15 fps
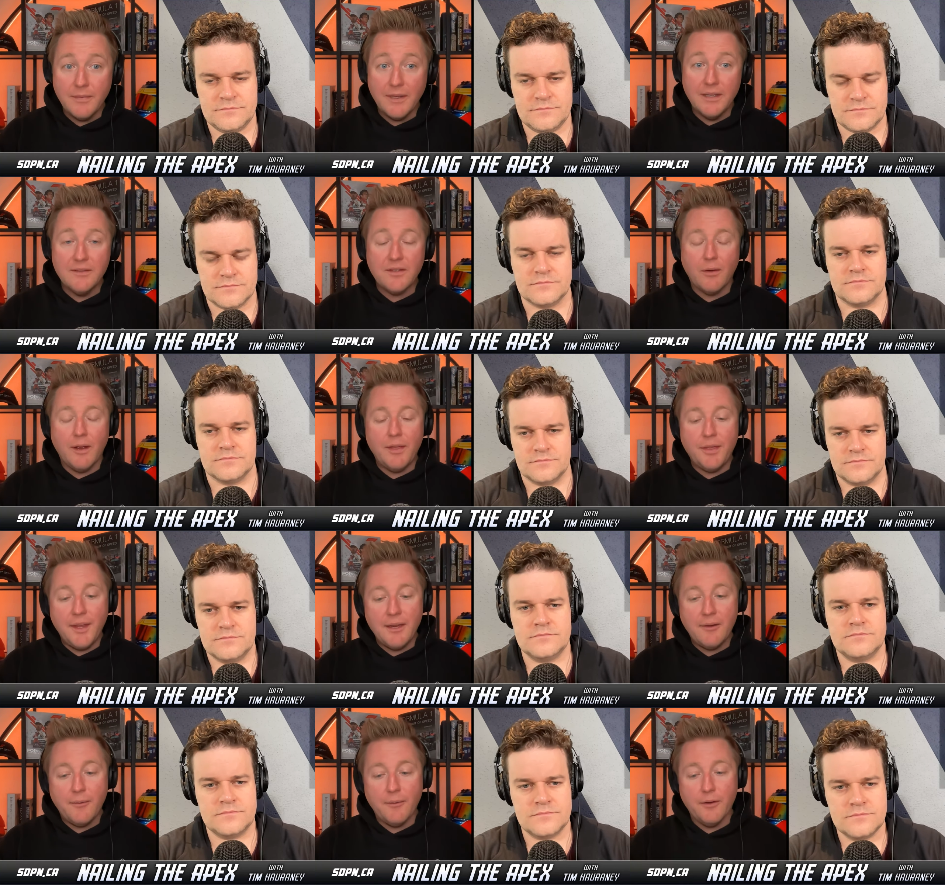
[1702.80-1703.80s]
Speaker 1: And mm-hmm. so I
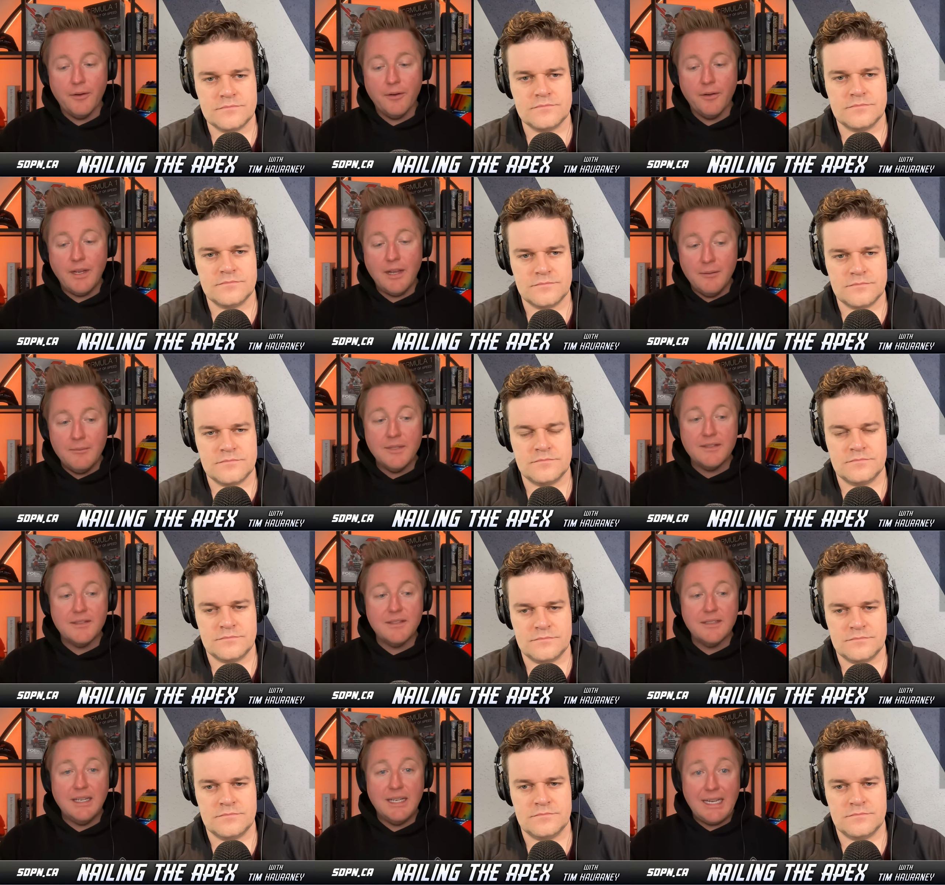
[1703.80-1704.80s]
think for him,
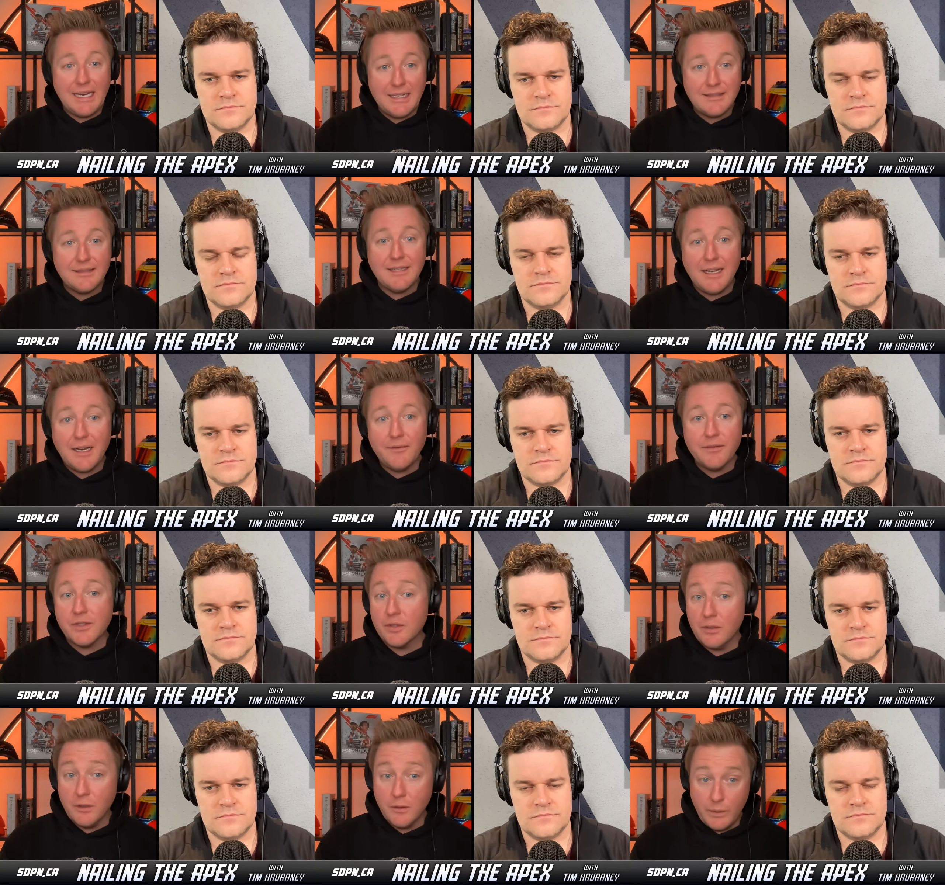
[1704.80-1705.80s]
it's he has to have a
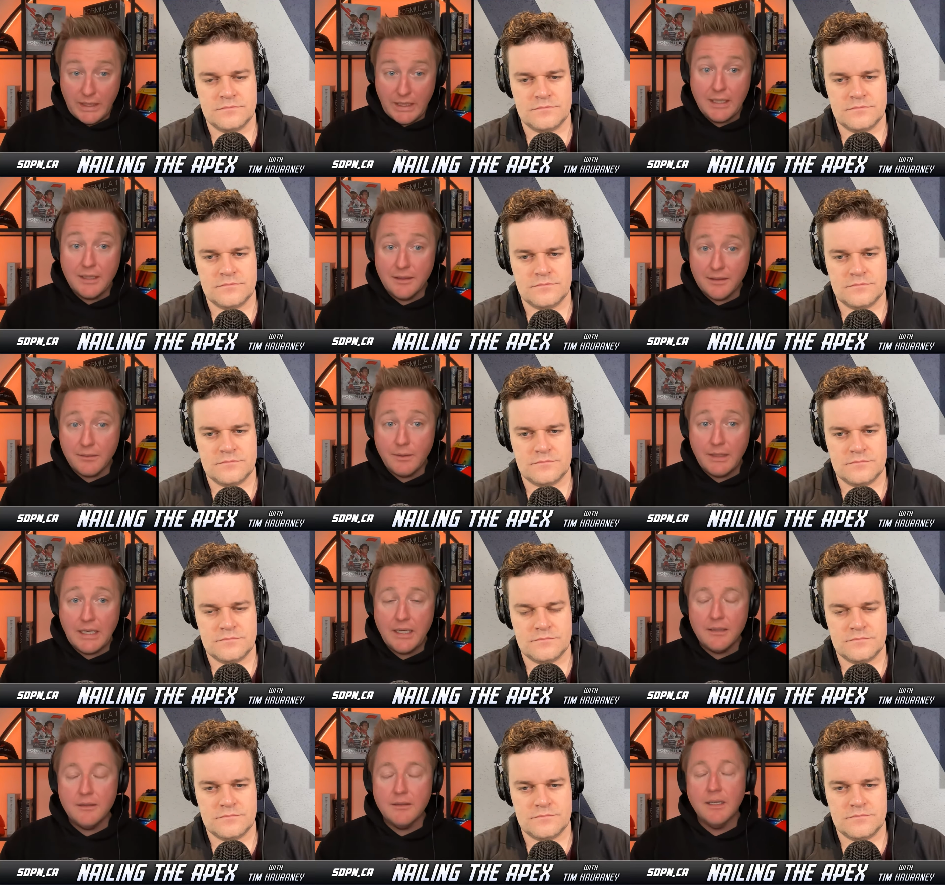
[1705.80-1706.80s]
strong weekend this
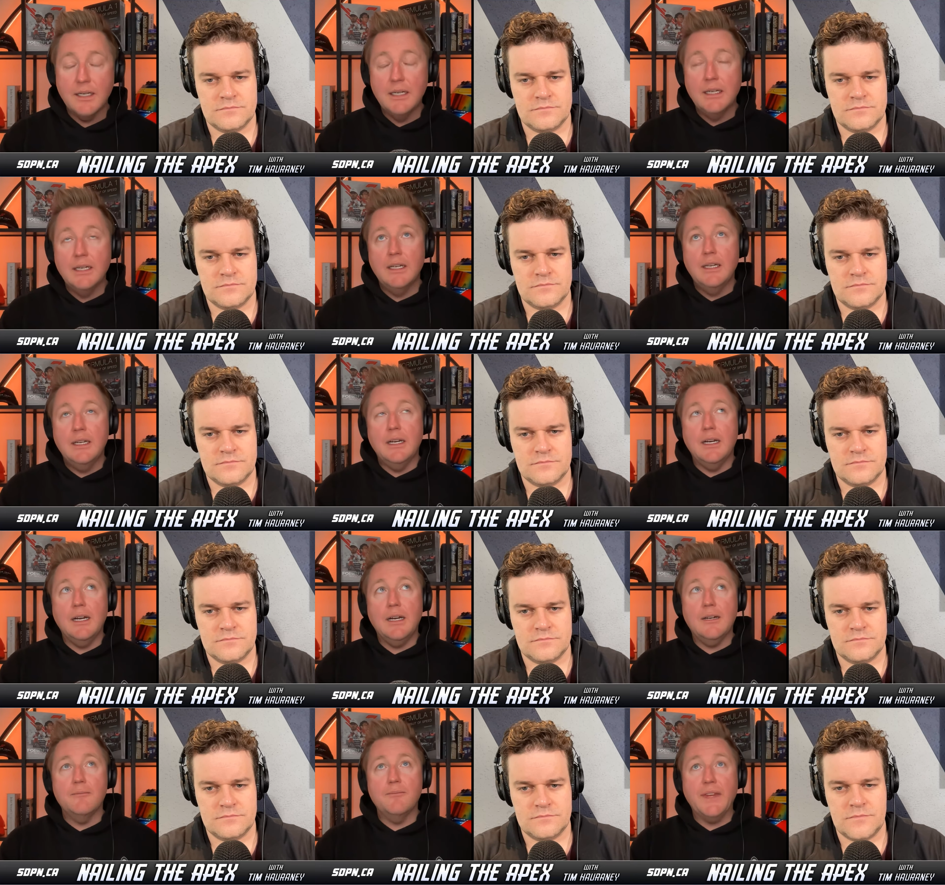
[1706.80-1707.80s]
weekend.
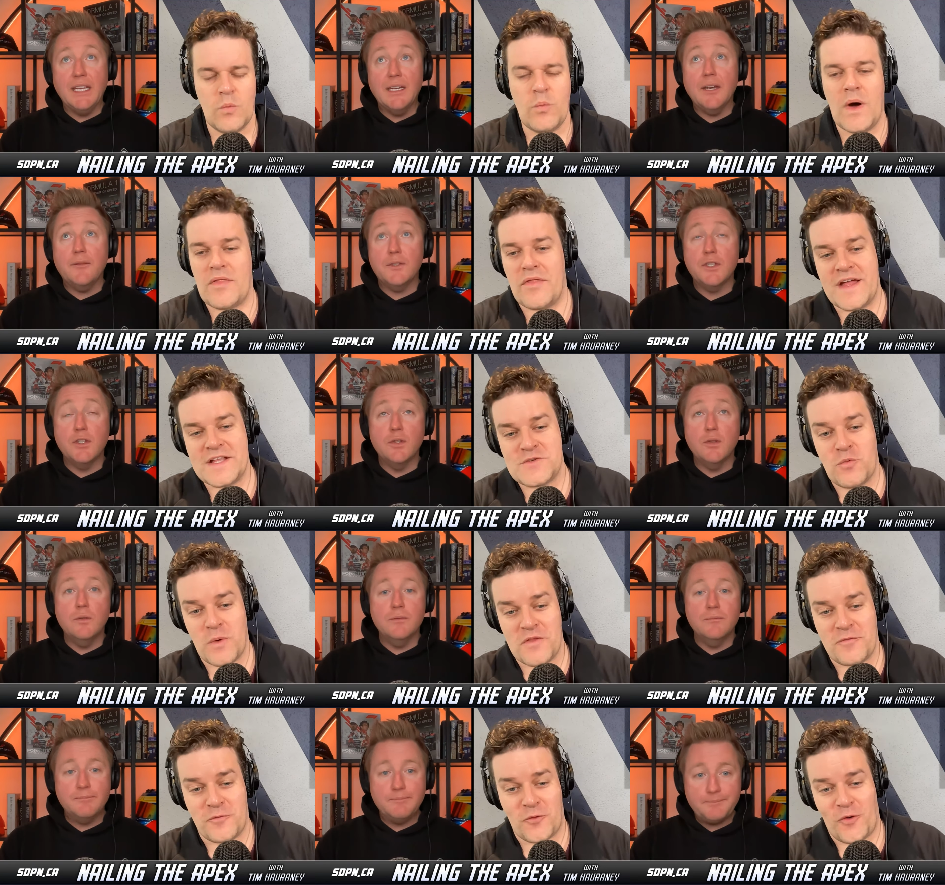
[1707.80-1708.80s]
Um, Whether F2, that's
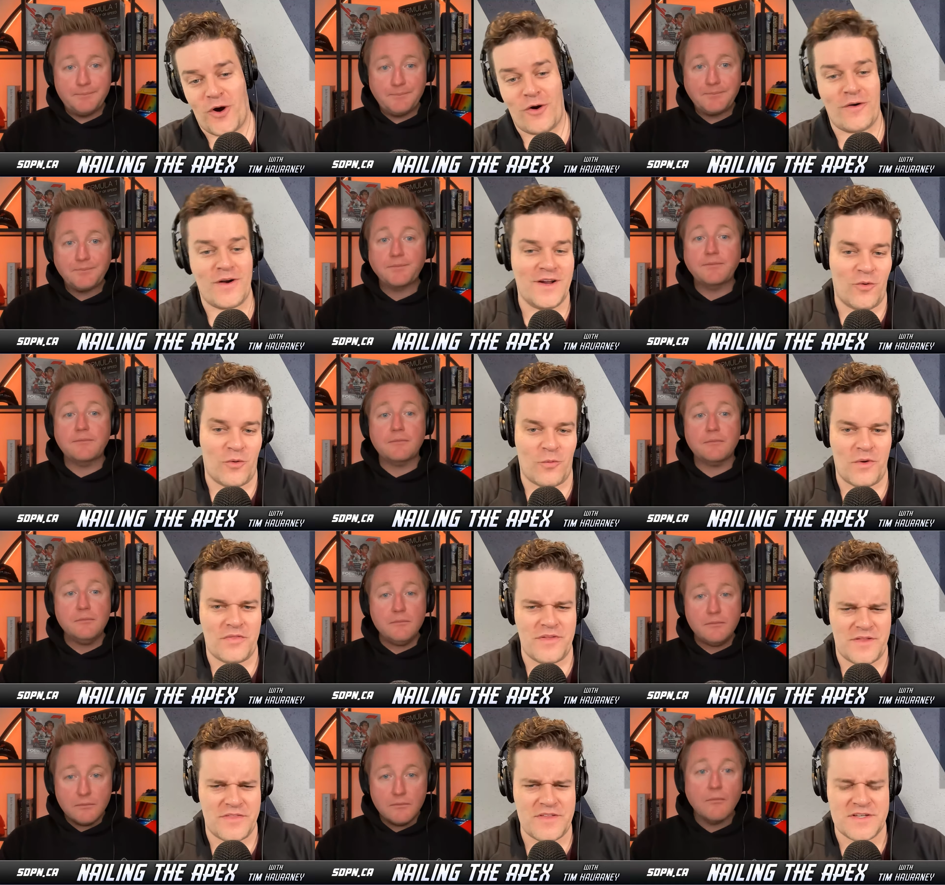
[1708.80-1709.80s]
with
Speaker 2: Ferrari or
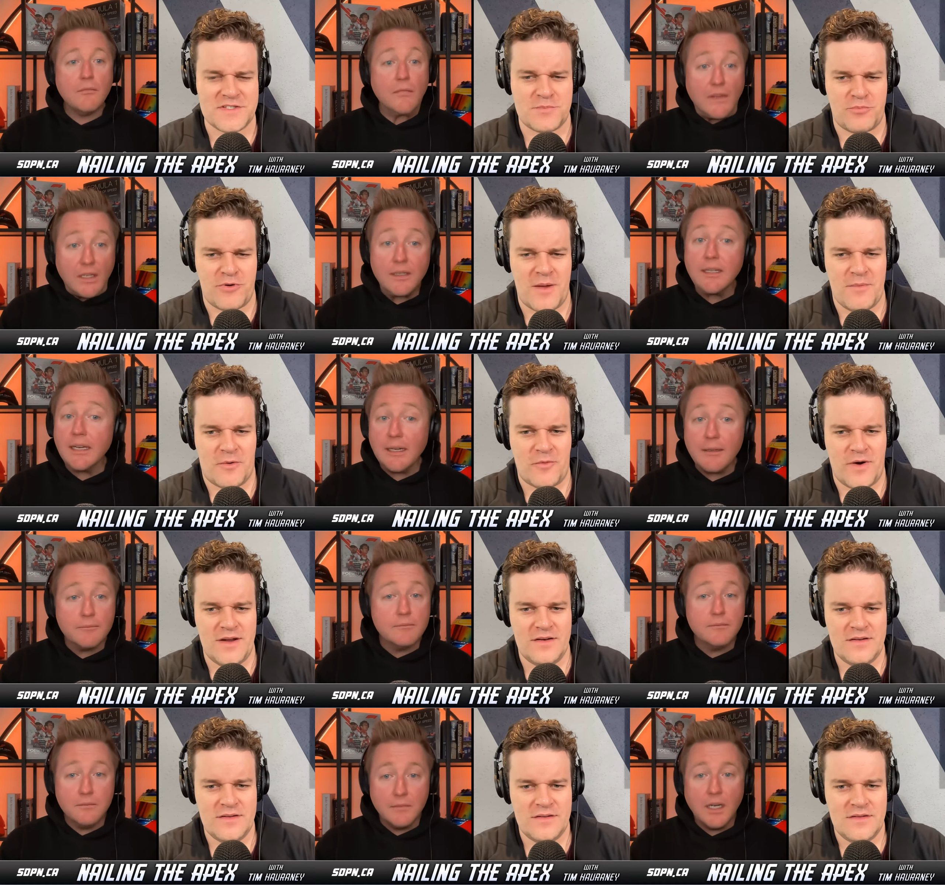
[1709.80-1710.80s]
with, I think it's Prema, yeah,
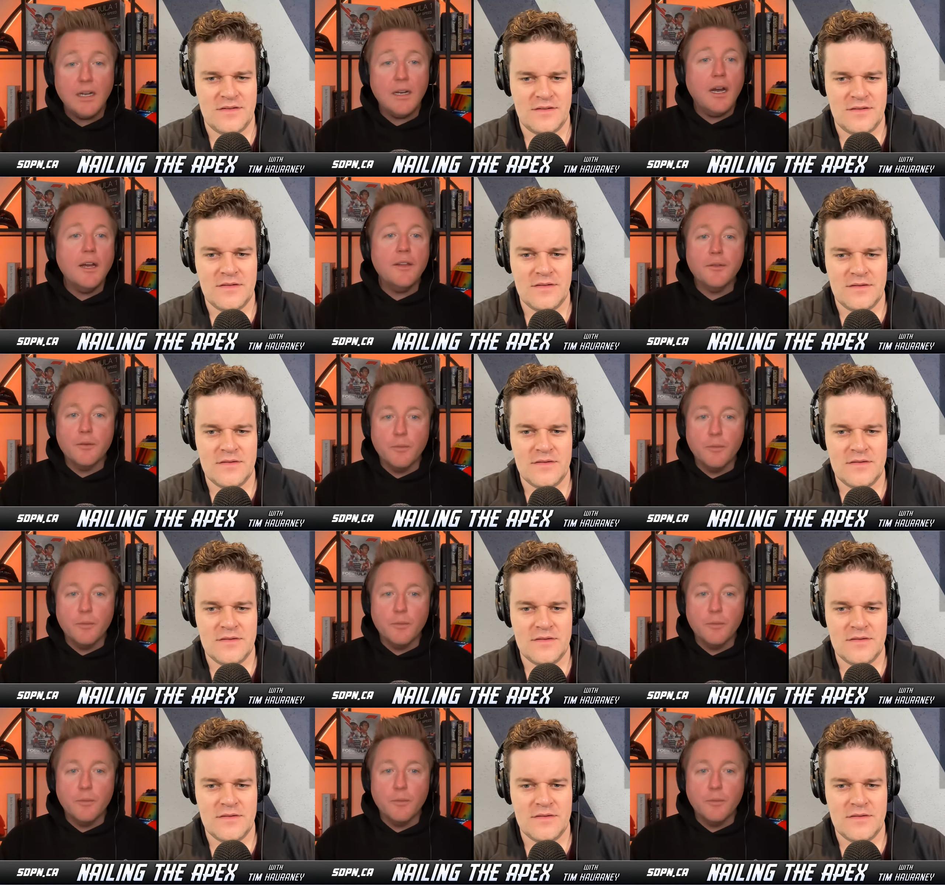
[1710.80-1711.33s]
right?
Speaker 1: Uh, either